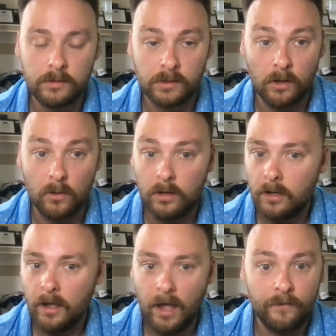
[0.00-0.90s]
So
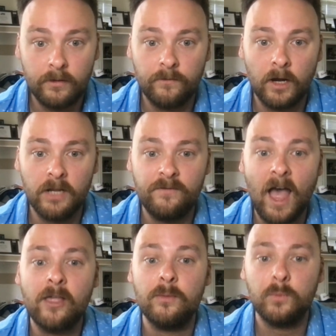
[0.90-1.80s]
having a very
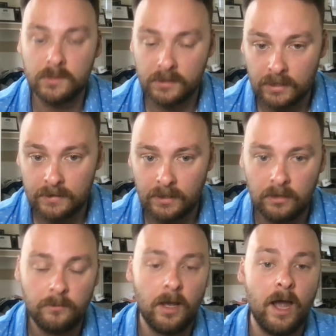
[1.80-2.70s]
valuable
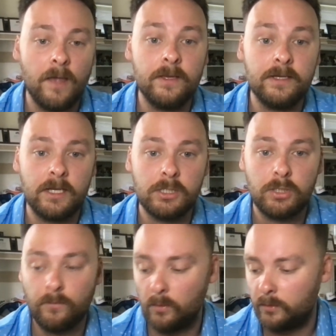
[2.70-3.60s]
season behind the
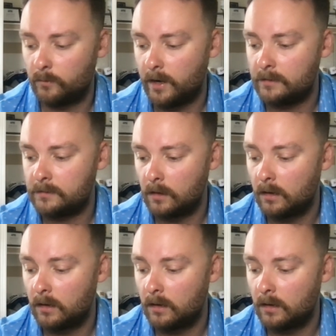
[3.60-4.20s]
dish for the Reds,